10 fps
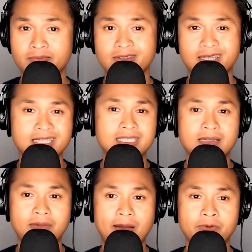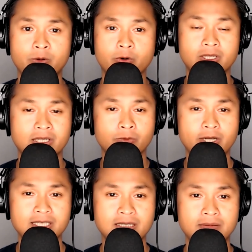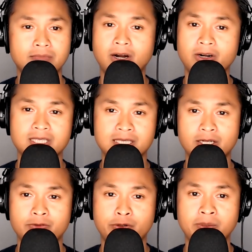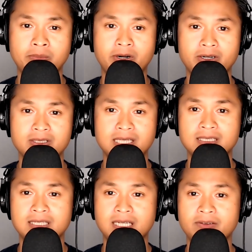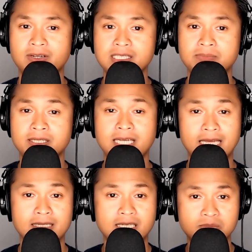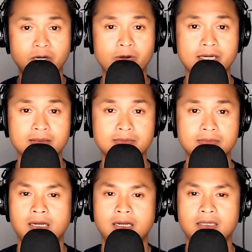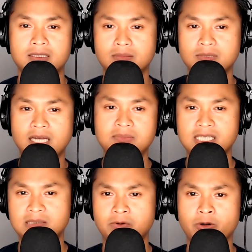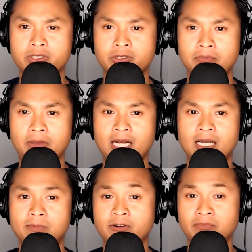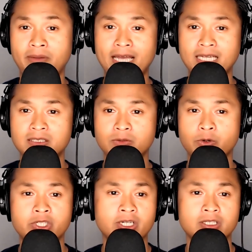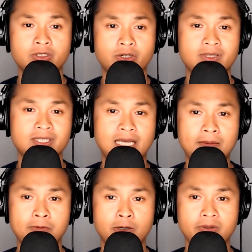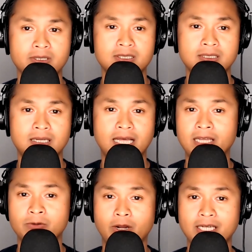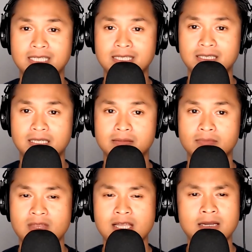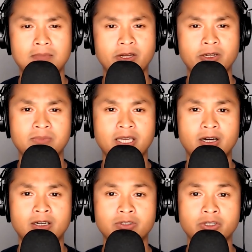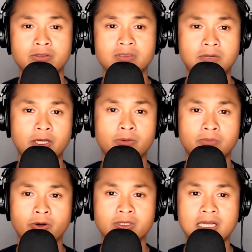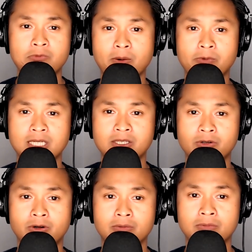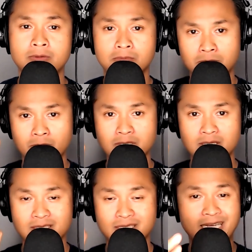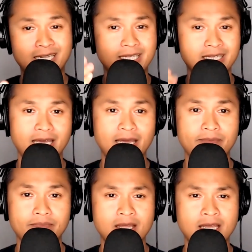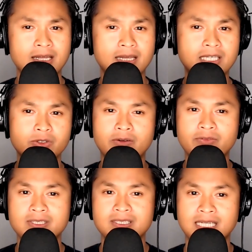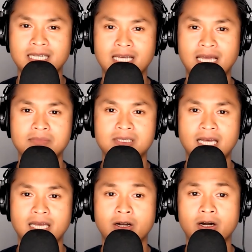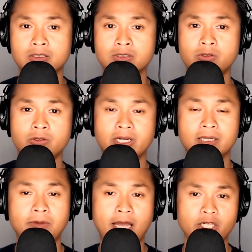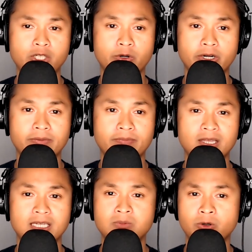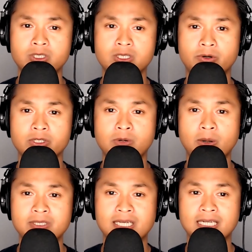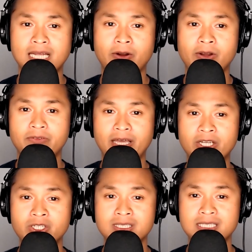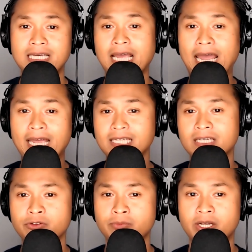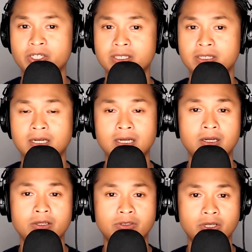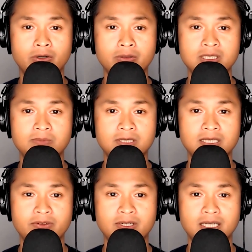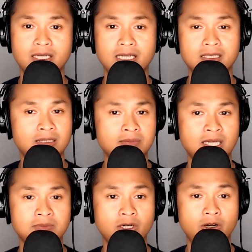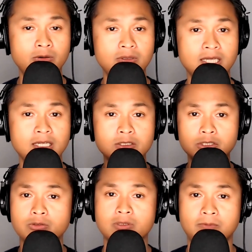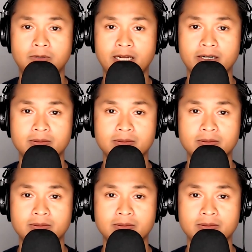This is the map of the world in Risk, Mars and Terraforming Mars, and the city of Lisbon in Lisboa. Sometimes these boards are made up of mats which serve the same purpose, like in Rising Sun. Players may also use player boards that represent their own personal scale in the game. These are often seen in games like On Tour and Patchwork. These personal boards represent an area of agency and information known specifically and sometimes only to the player.